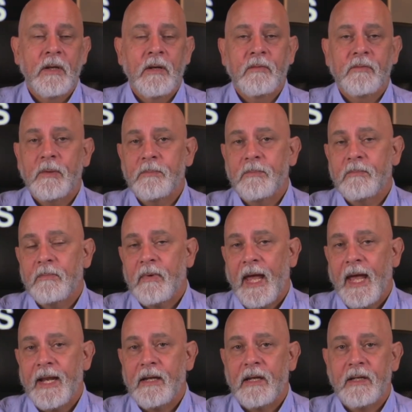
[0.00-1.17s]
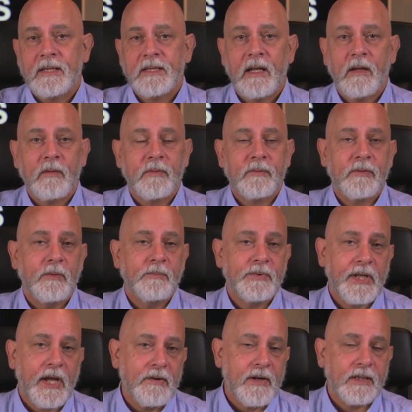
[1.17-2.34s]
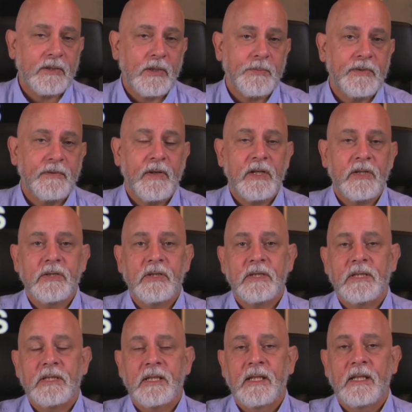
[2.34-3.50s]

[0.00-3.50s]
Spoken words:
from Anna herself, from direct observations?